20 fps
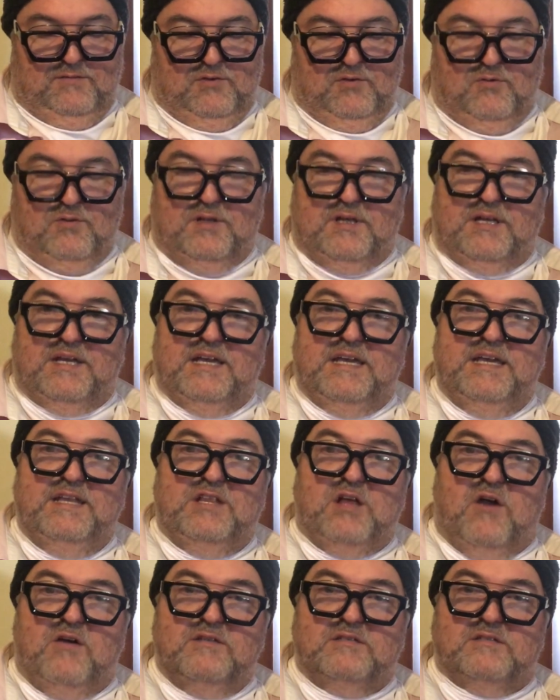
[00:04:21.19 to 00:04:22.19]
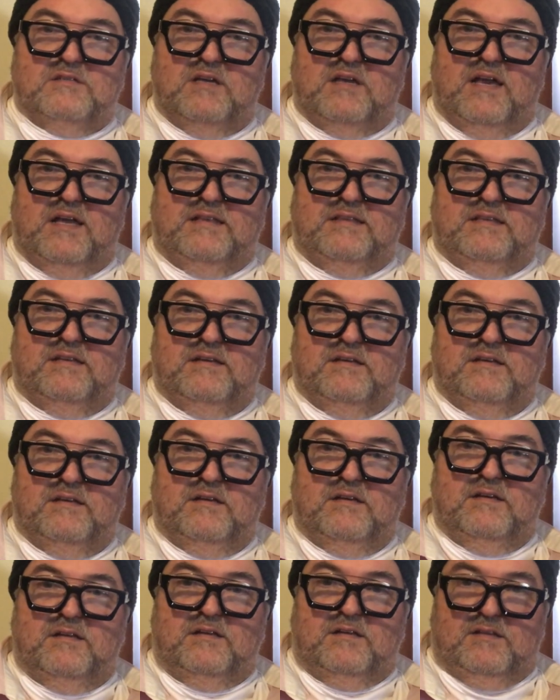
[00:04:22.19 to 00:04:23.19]
on an E note, and
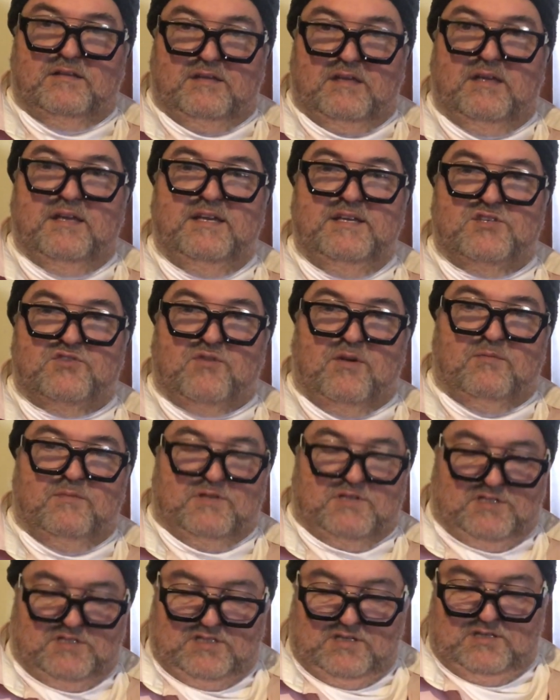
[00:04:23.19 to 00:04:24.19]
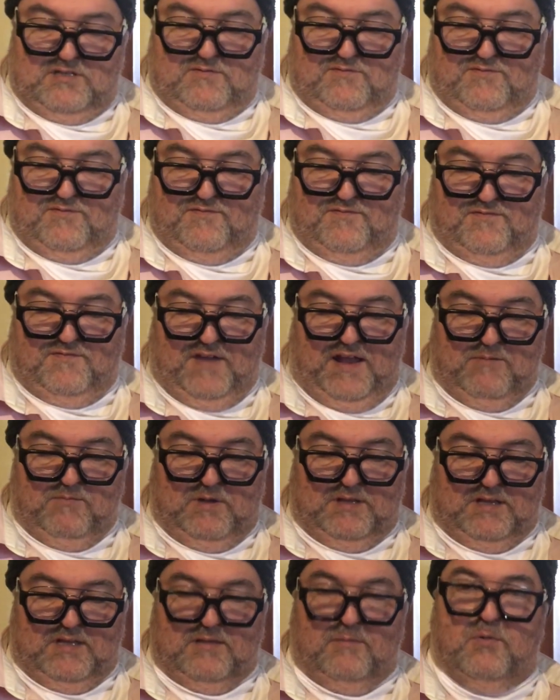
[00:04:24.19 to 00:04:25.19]
the E string, which is this fat
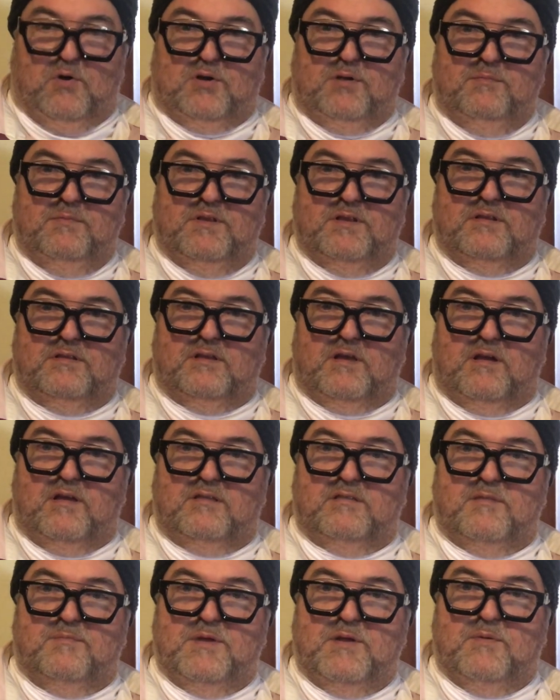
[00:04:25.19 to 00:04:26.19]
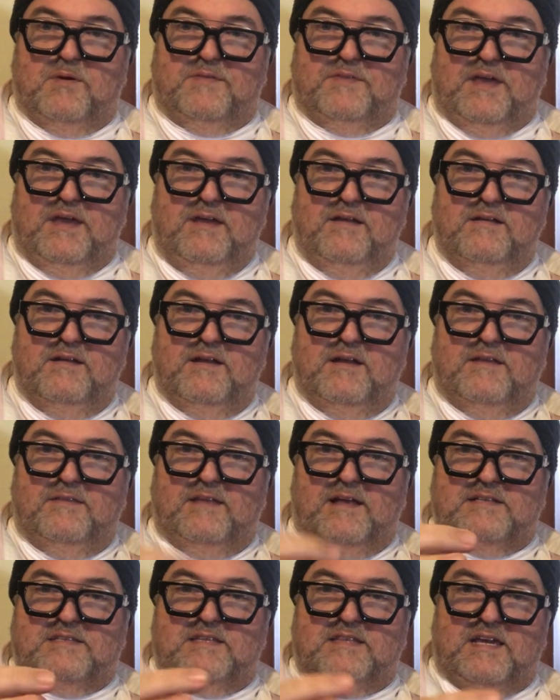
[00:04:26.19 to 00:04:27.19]
one at the bottom, the big one there,
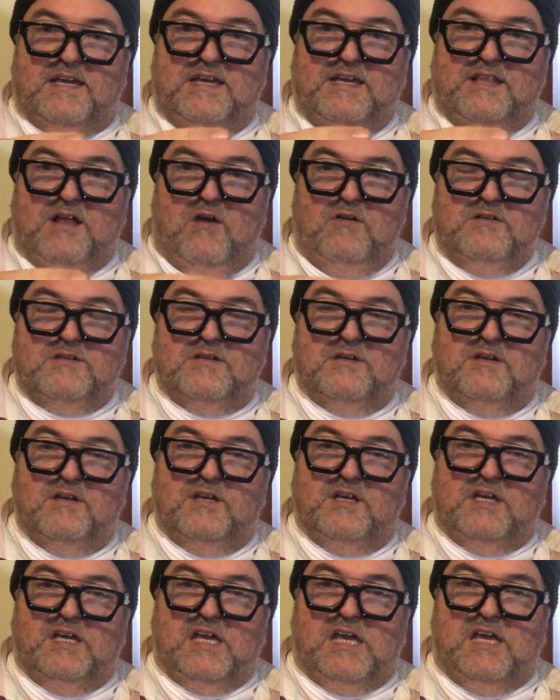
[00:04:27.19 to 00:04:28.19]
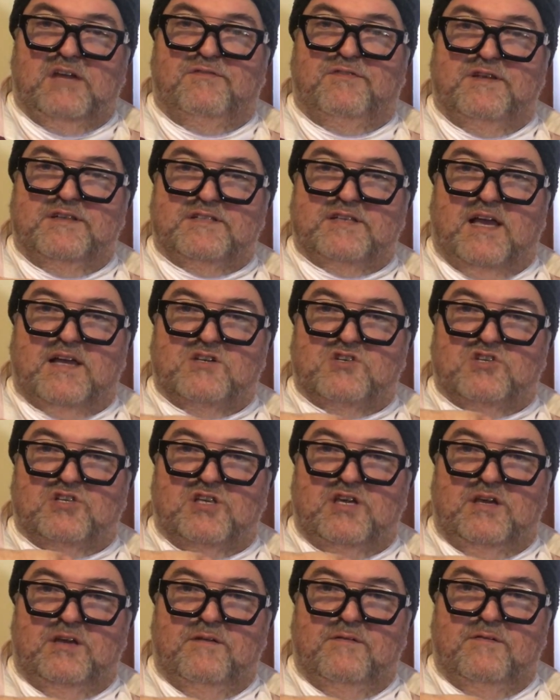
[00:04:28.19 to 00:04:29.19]
that's an E note. If it's
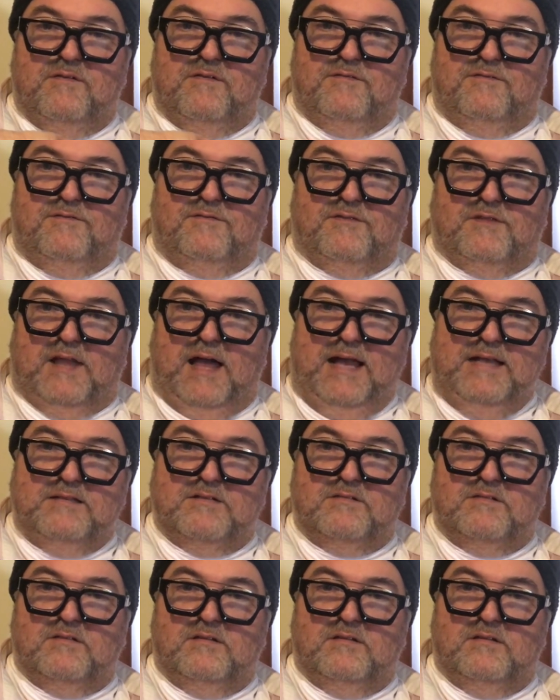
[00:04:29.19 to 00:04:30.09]
actually flat,